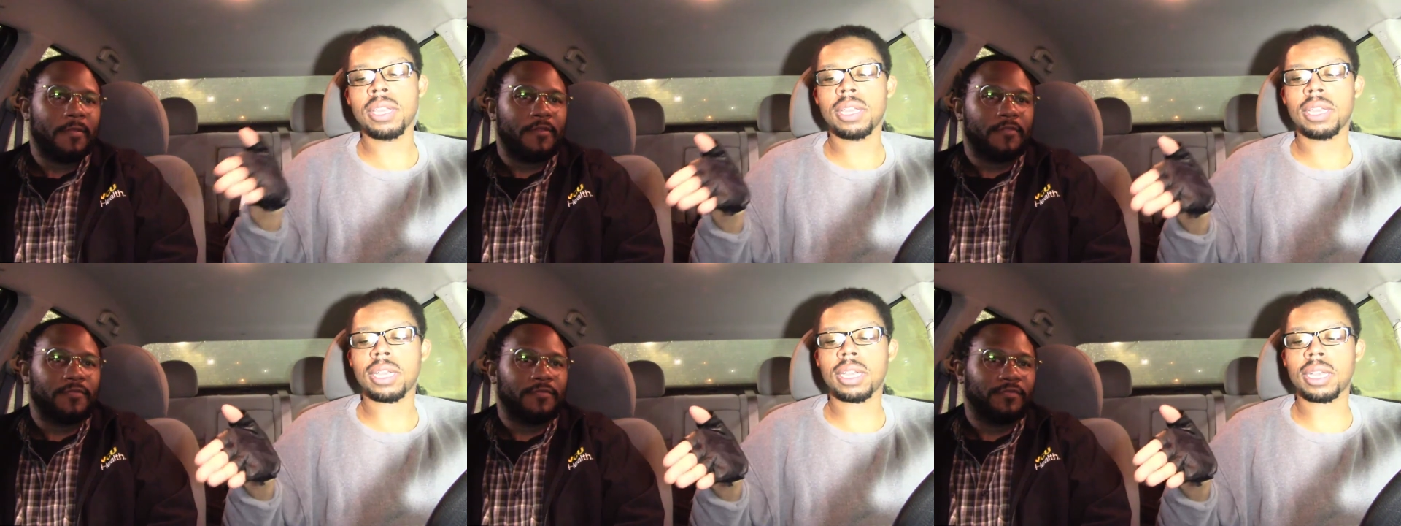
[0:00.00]

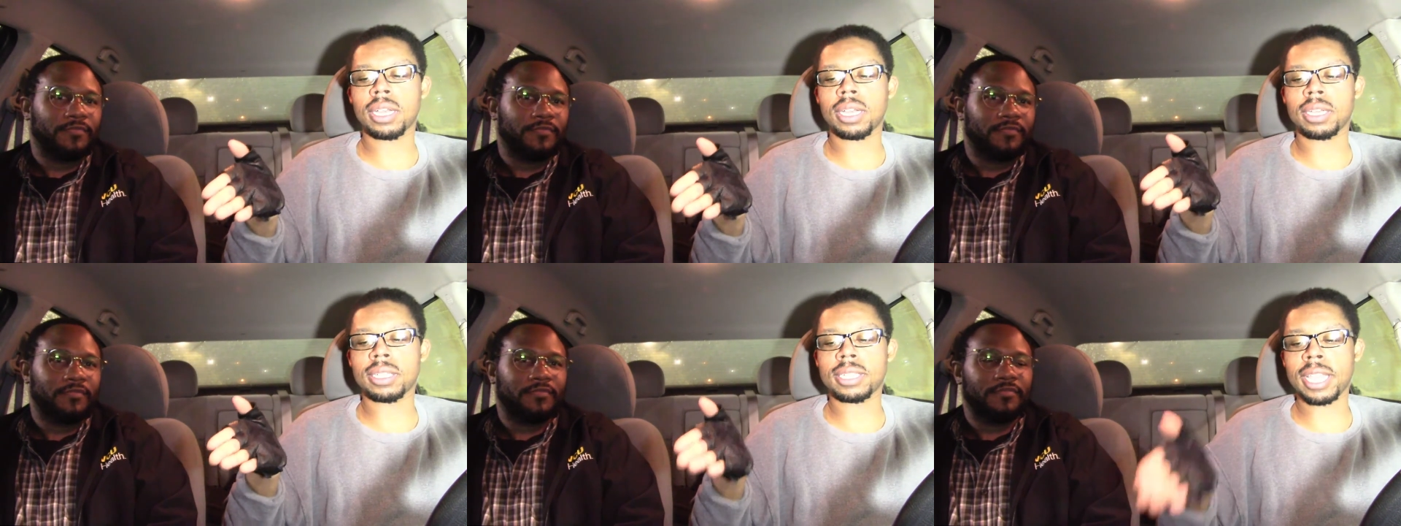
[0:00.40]

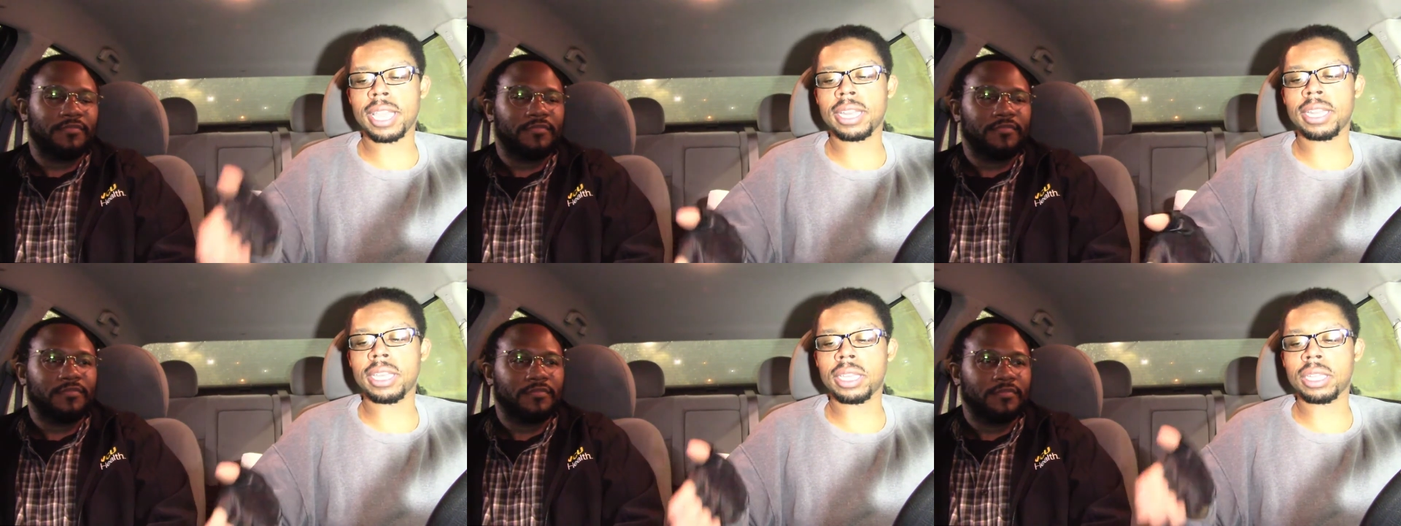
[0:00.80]
Speaker 1: uh,
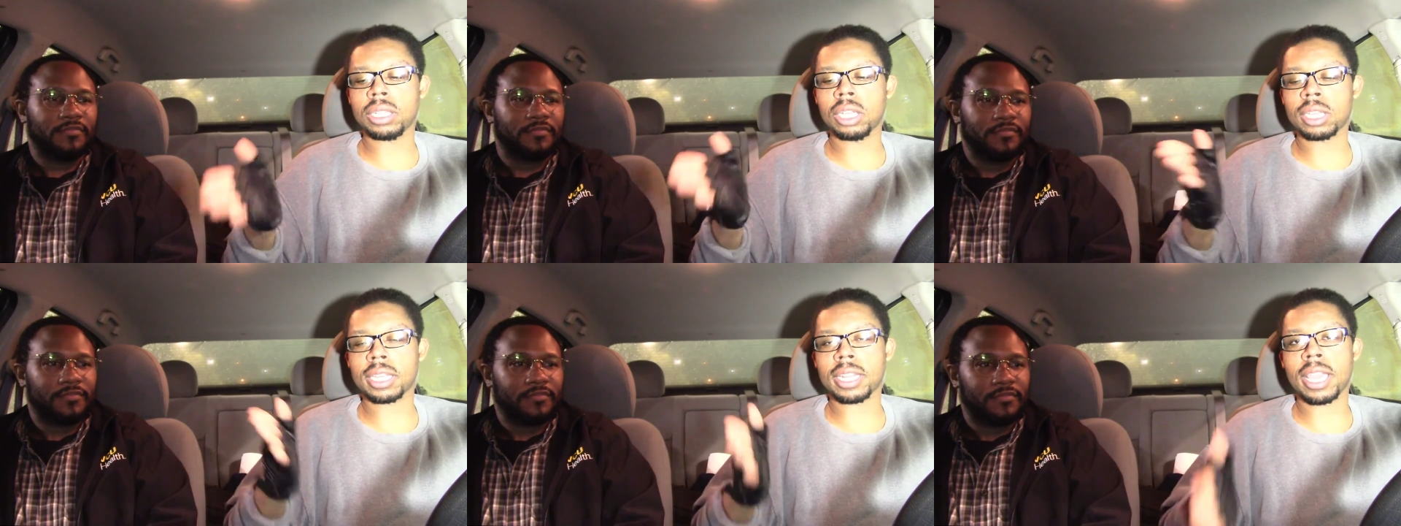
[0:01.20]
Danny
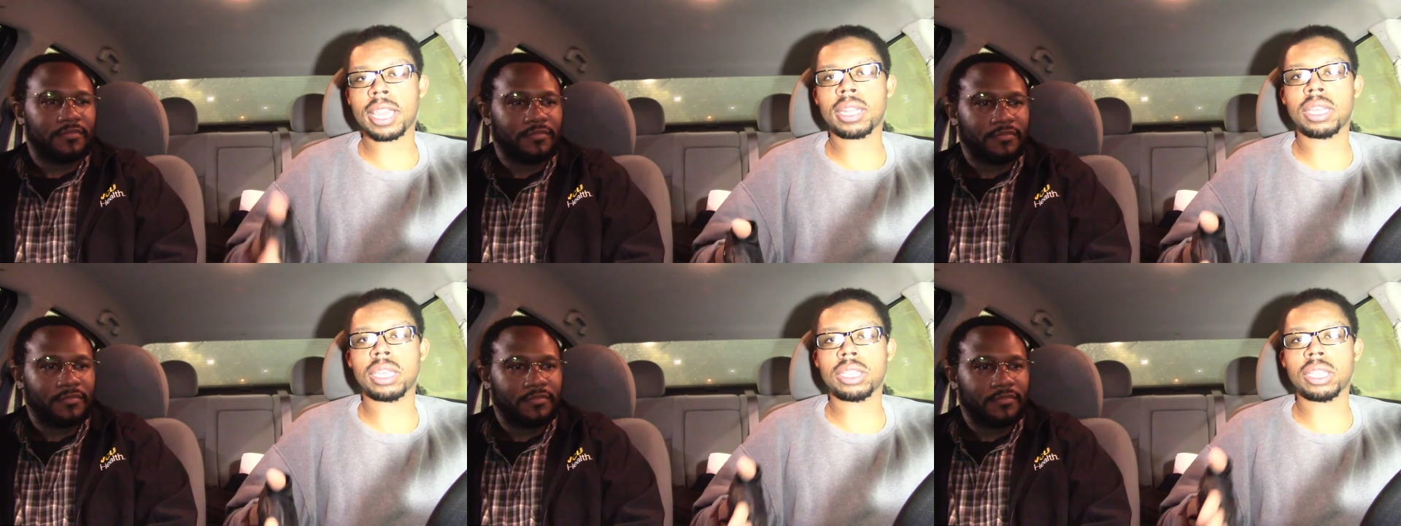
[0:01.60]
looking
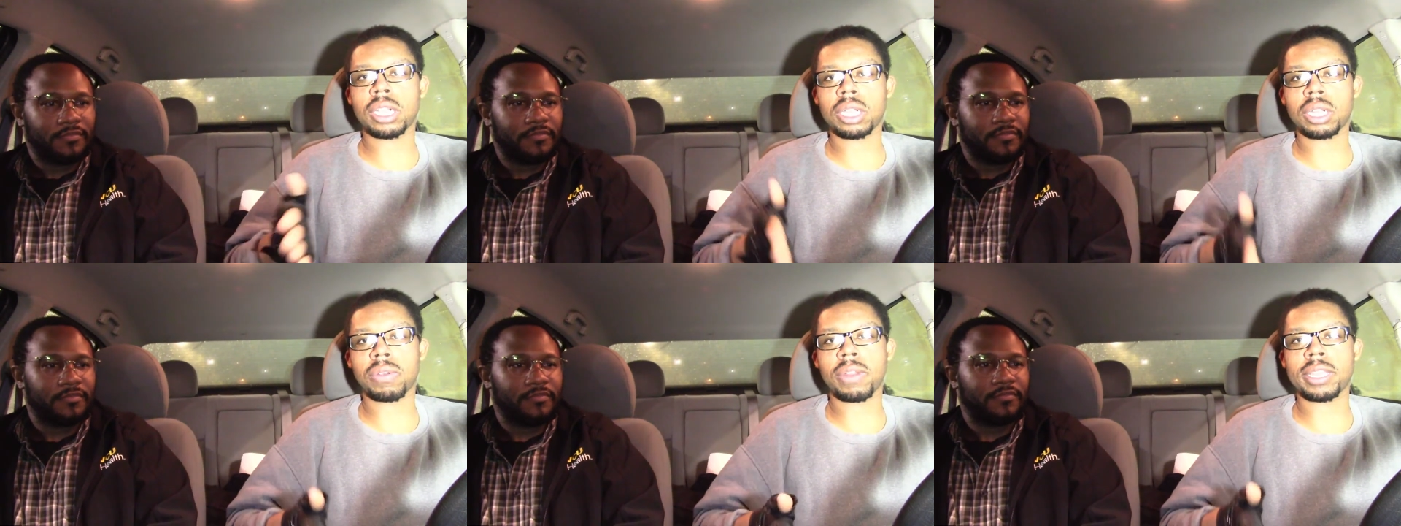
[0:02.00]
at a
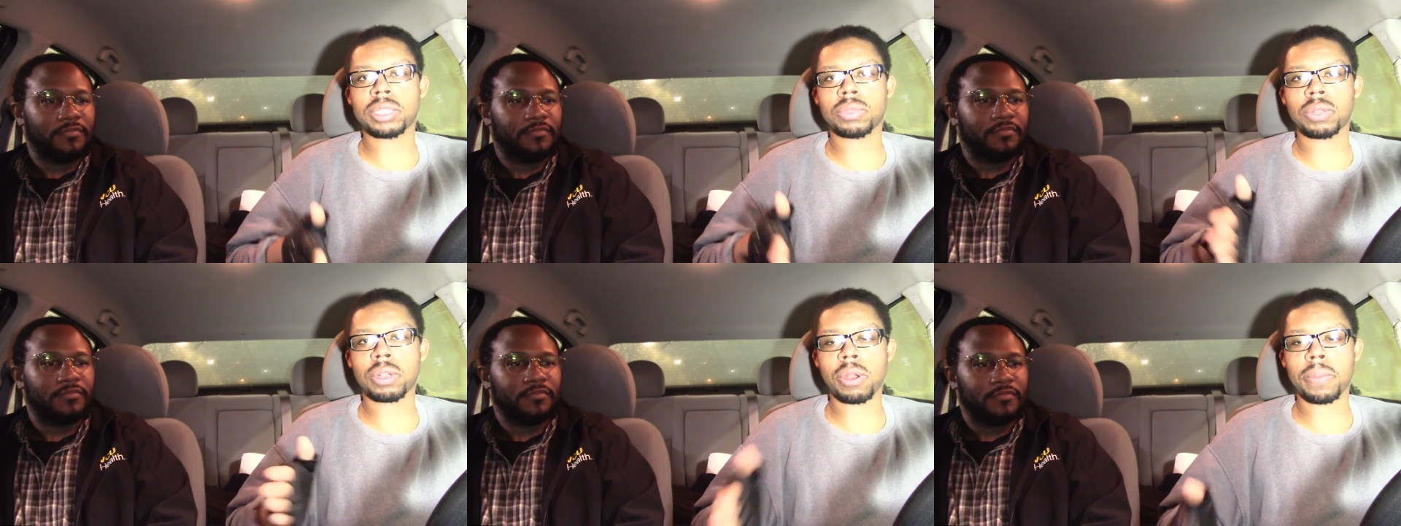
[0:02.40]
young
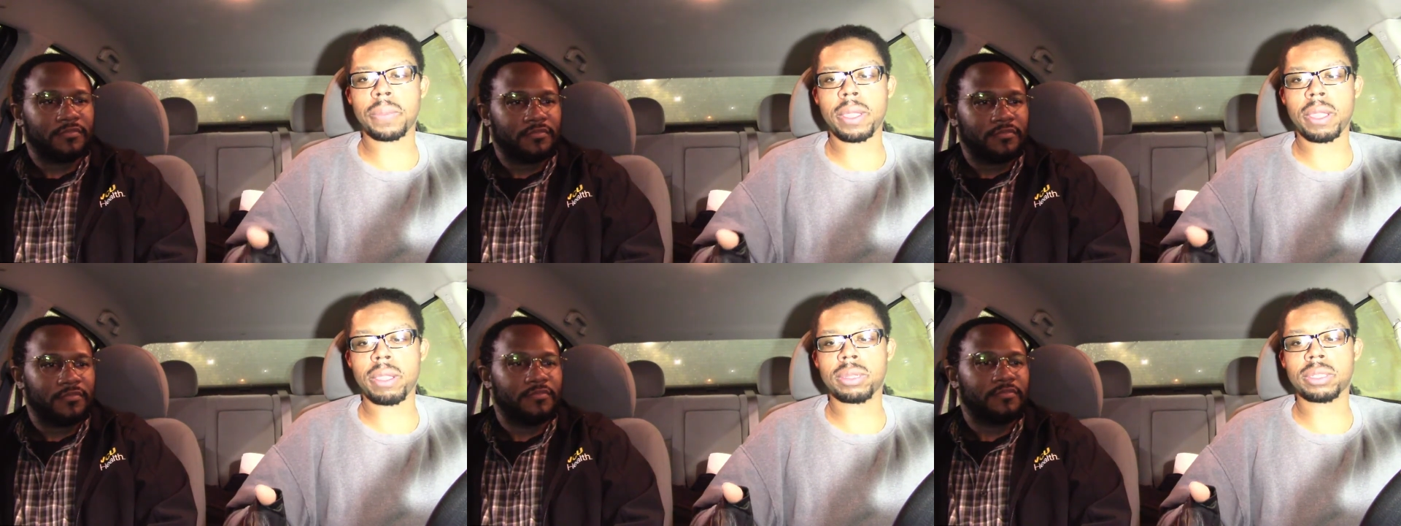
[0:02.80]
Grace with her
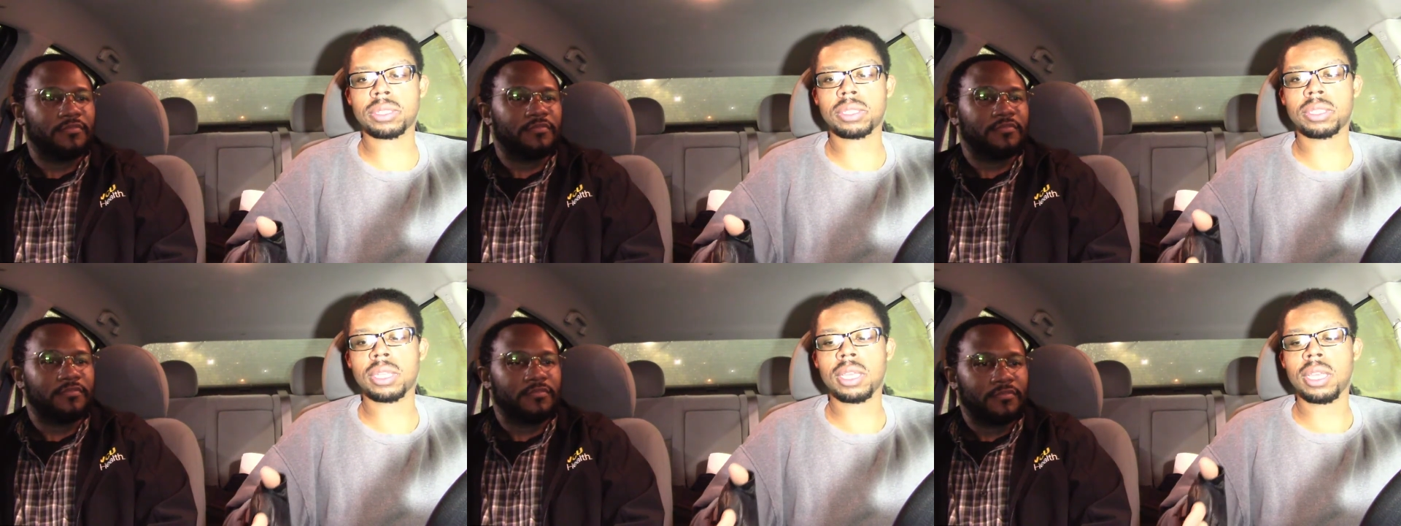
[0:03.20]

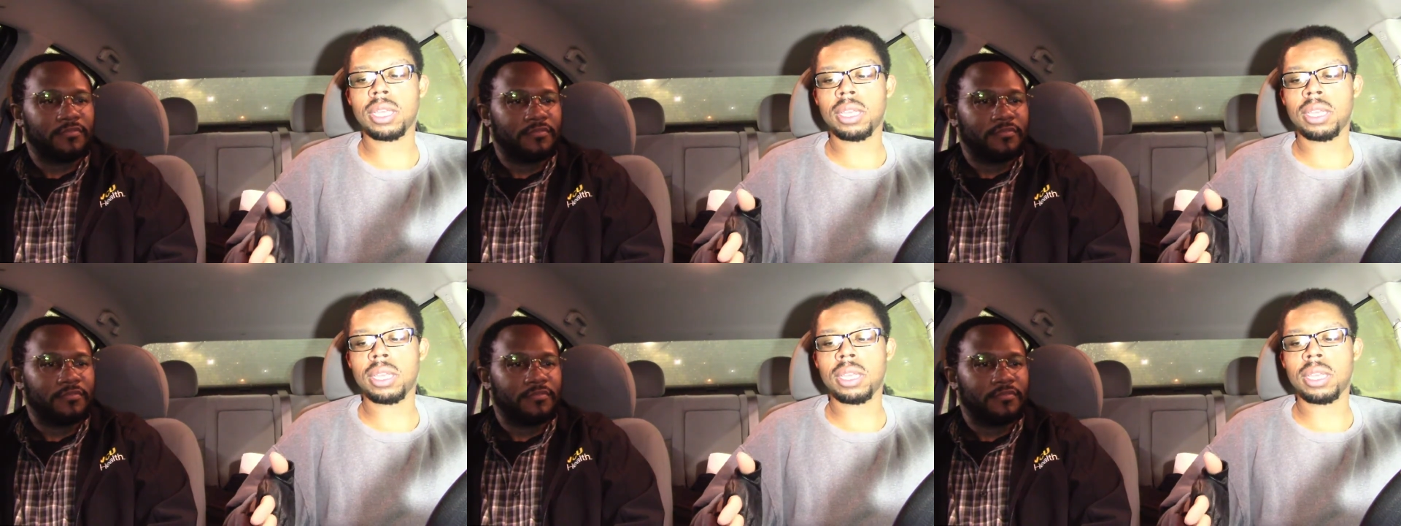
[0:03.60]
parents,